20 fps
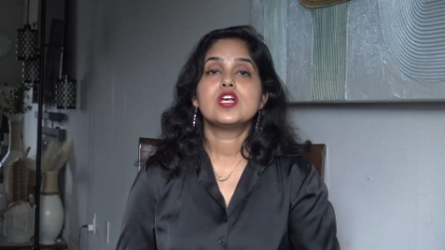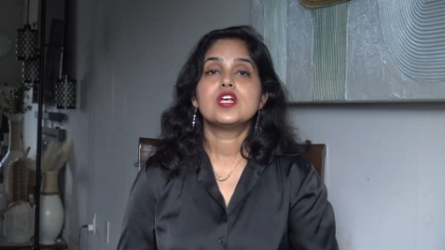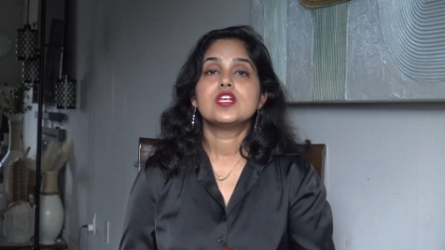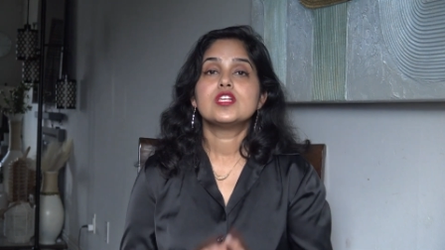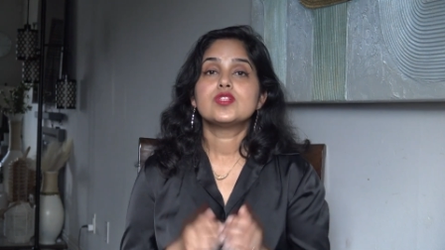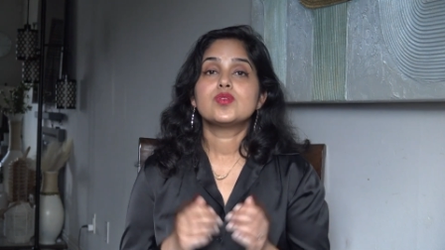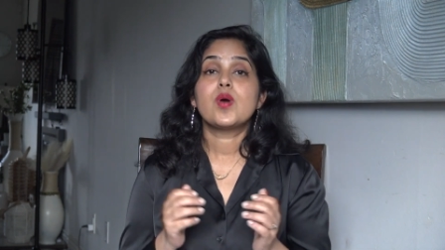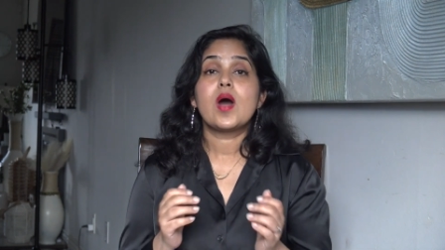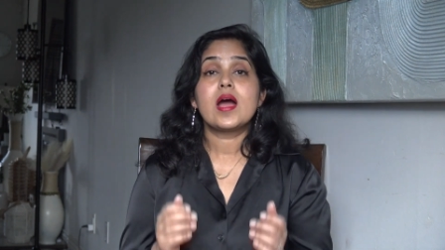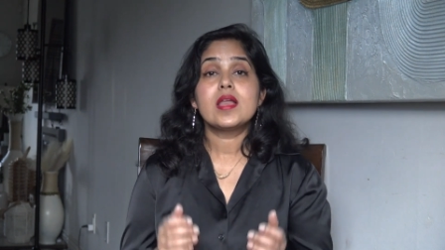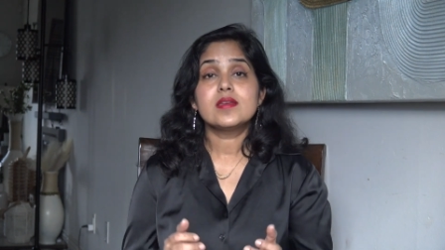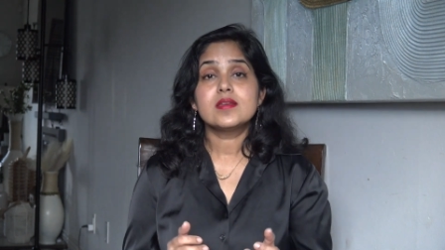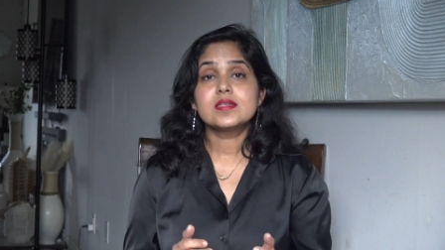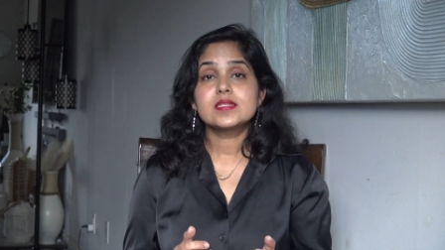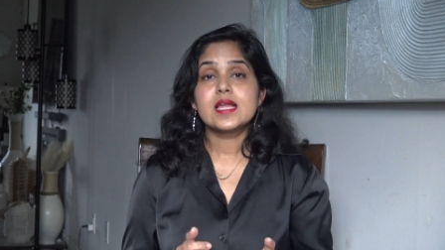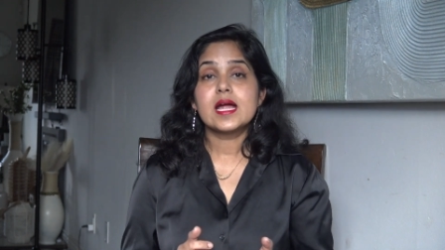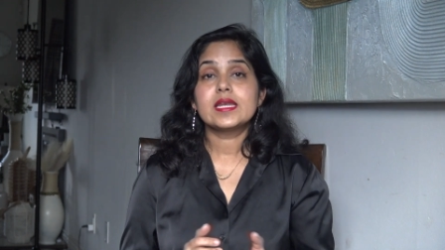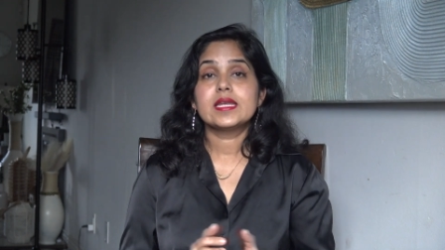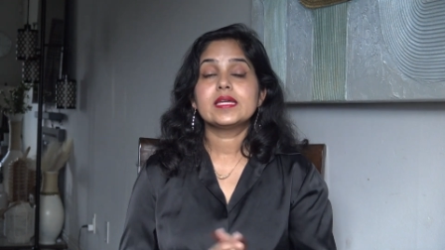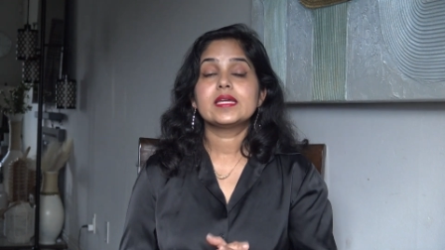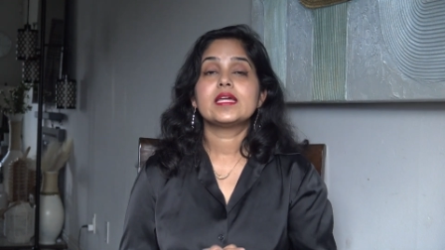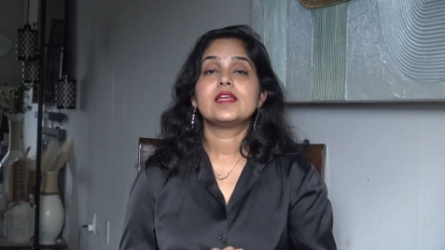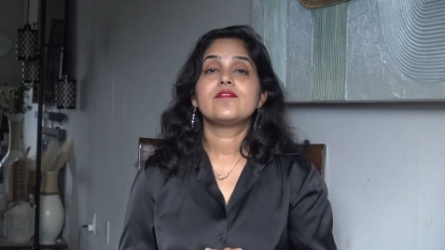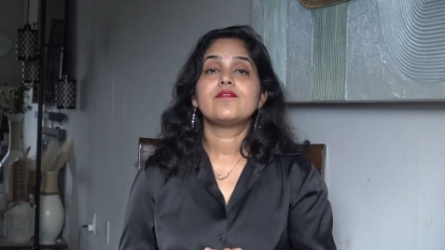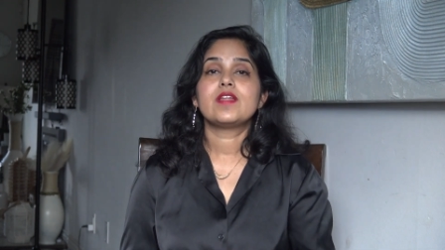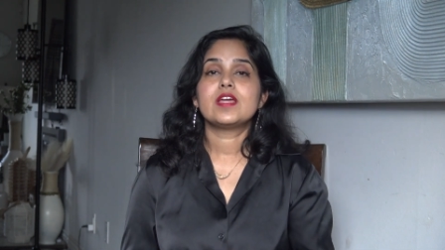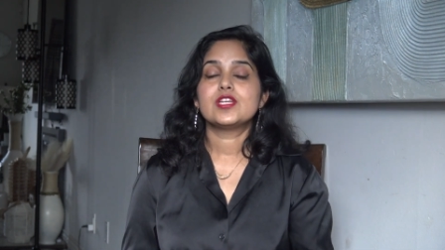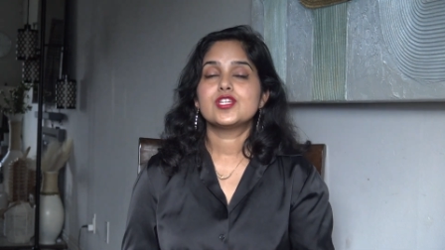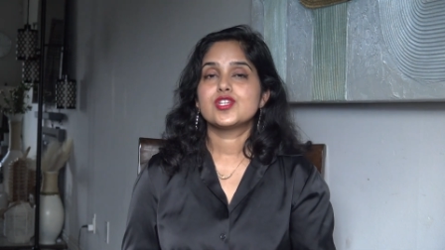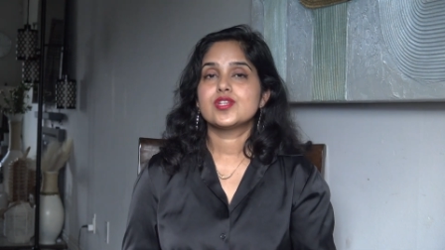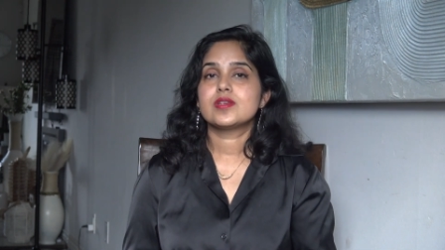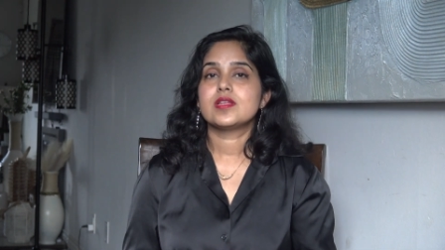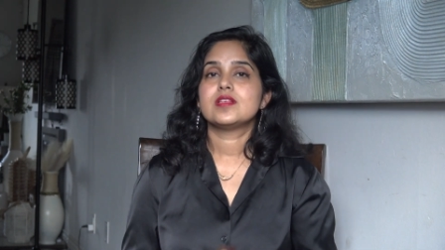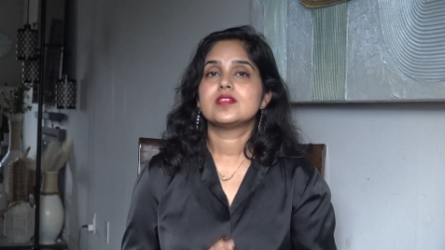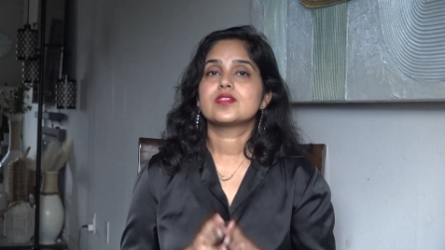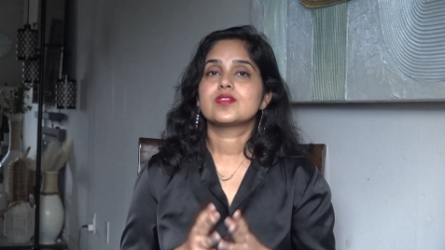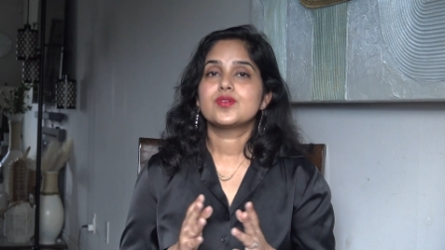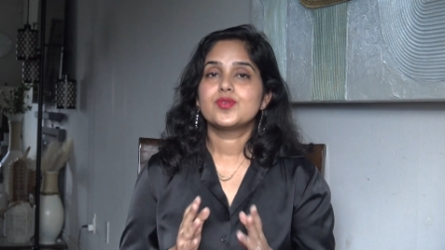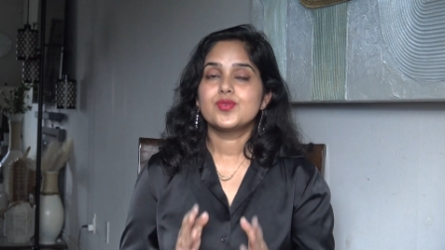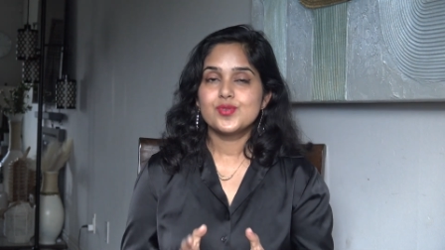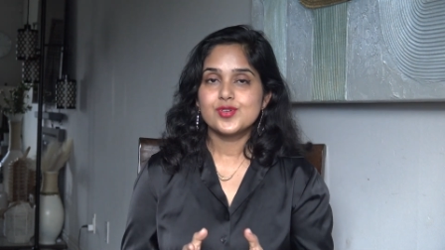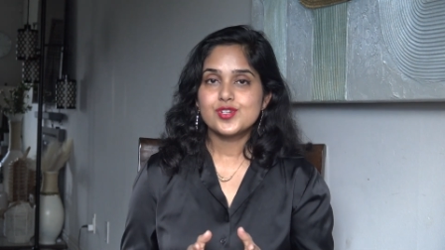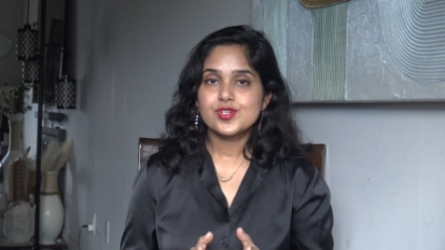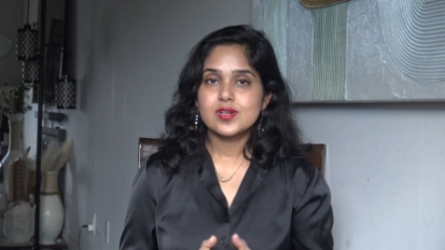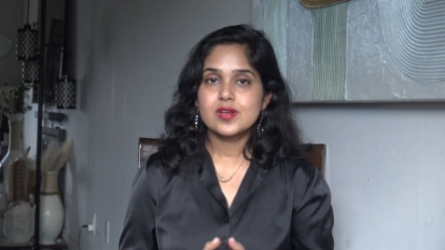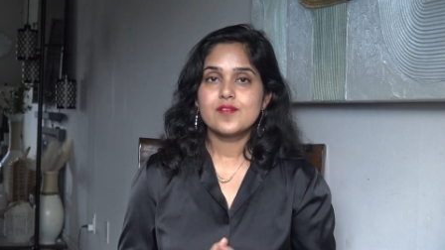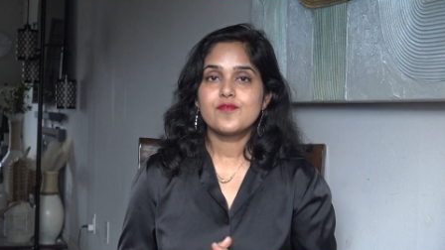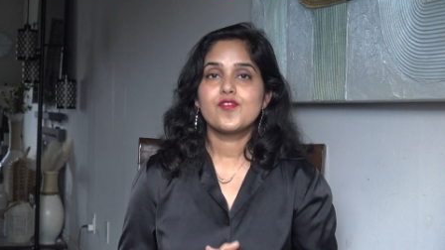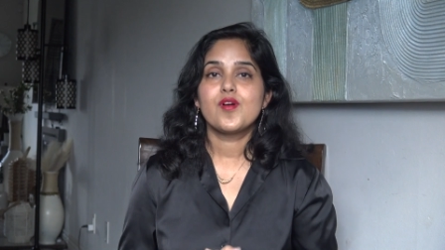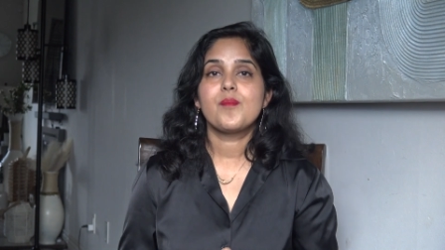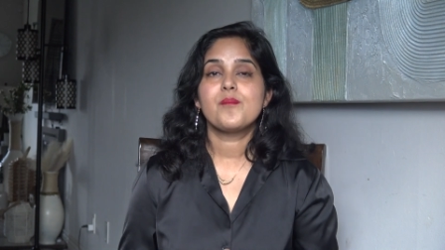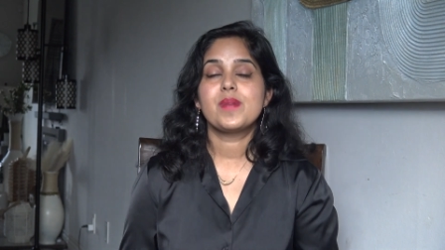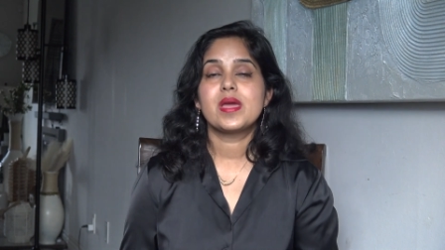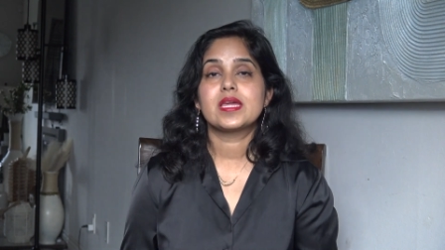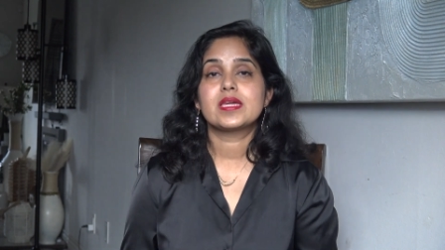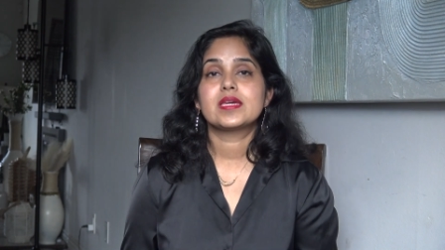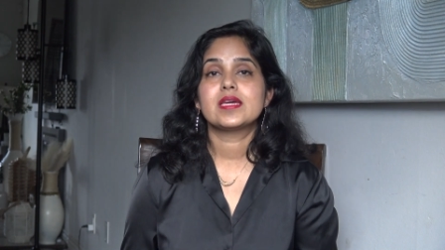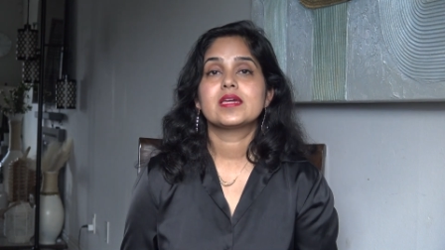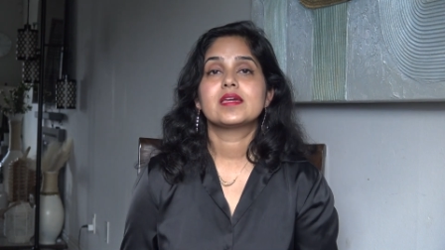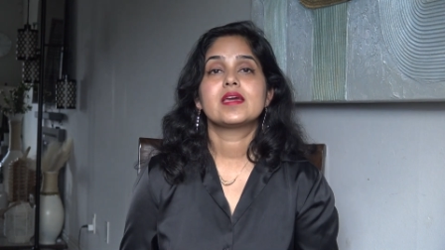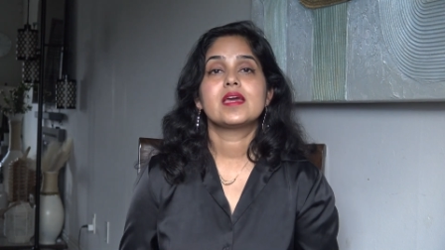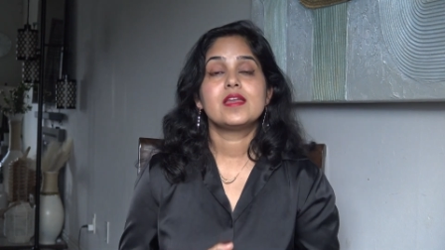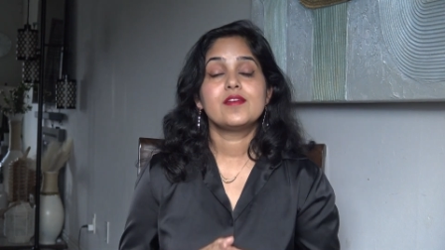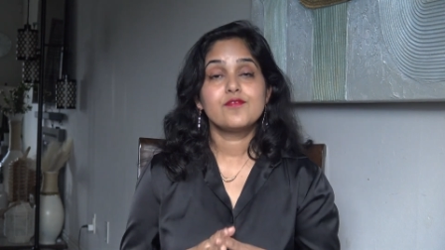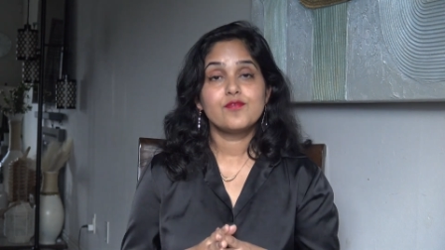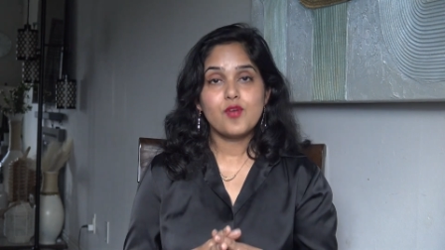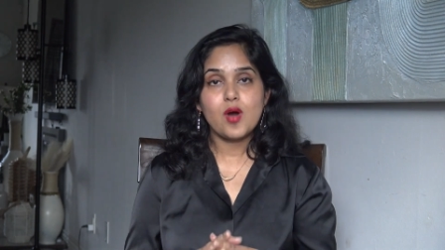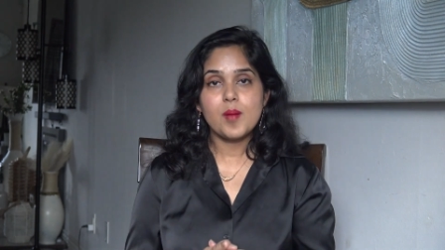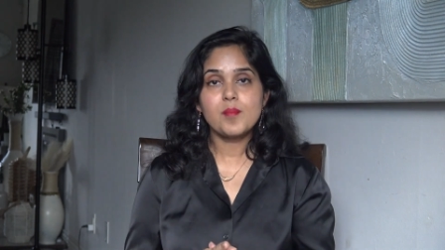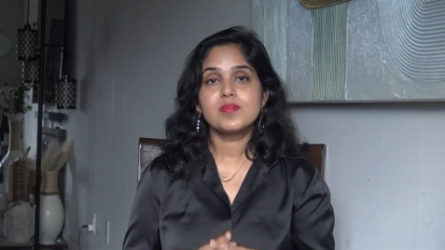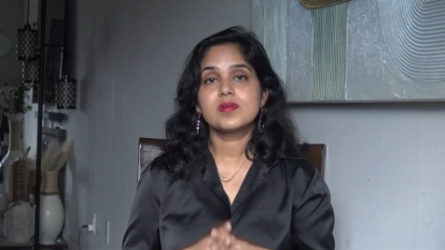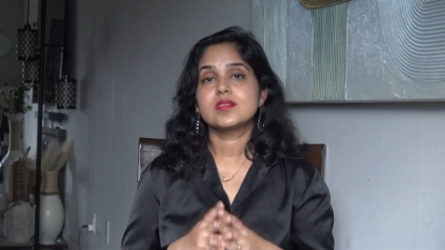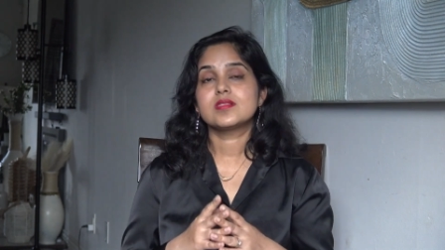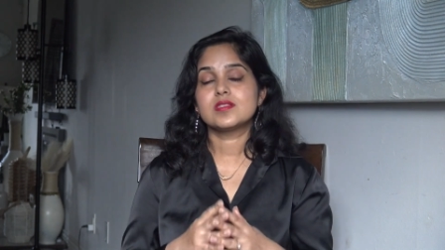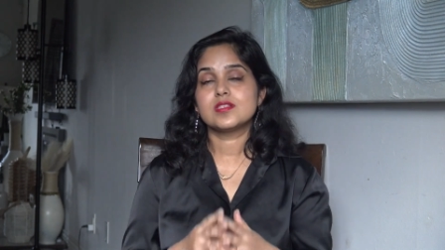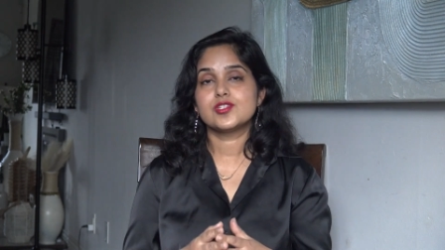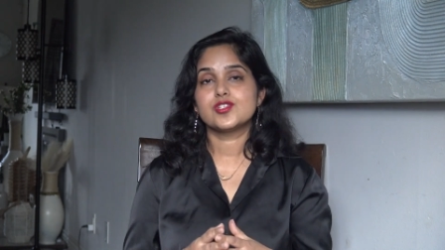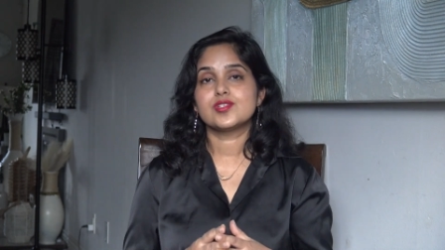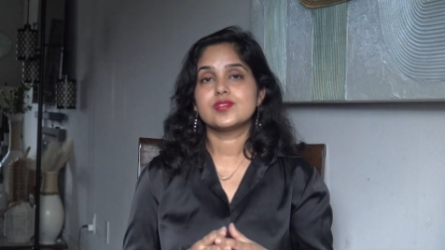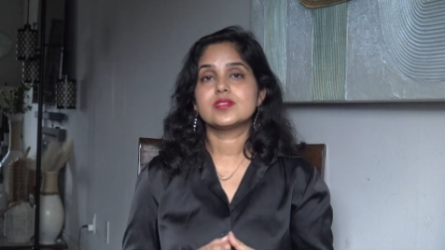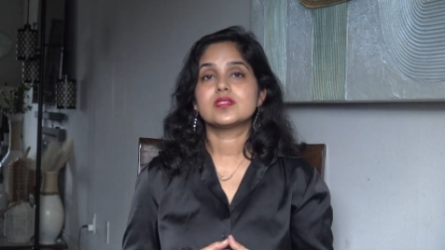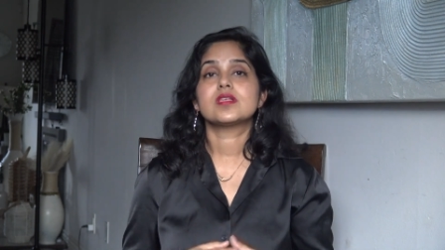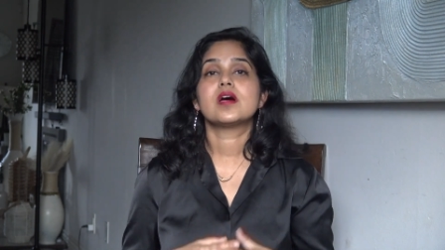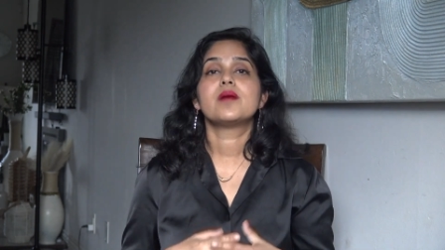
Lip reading: So, understanding inflation is crucial for making informed decisions